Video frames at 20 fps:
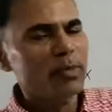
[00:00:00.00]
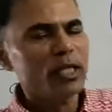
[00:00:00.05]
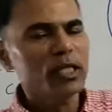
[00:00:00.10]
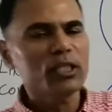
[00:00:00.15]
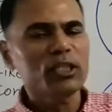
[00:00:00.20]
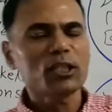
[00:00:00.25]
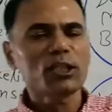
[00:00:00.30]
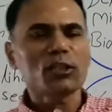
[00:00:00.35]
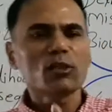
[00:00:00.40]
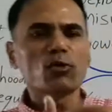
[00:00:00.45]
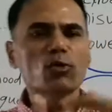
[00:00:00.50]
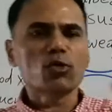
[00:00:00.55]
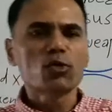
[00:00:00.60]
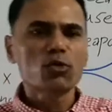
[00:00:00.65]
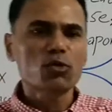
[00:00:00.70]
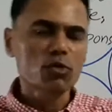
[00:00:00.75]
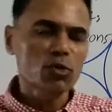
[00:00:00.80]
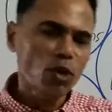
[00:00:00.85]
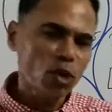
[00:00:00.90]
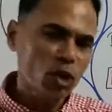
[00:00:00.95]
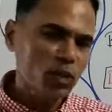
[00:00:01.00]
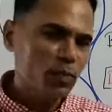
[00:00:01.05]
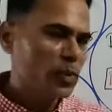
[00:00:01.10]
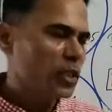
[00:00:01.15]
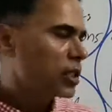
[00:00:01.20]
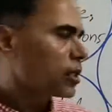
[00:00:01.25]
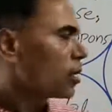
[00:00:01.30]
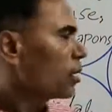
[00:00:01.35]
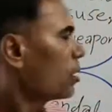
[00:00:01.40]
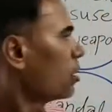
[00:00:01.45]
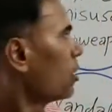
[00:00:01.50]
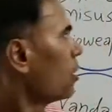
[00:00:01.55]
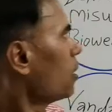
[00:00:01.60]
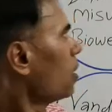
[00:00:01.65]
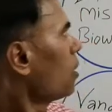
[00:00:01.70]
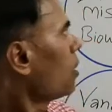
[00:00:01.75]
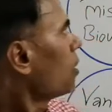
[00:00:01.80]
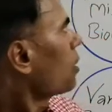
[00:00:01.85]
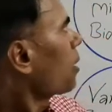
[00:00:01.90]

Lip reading: patient goes to the hospital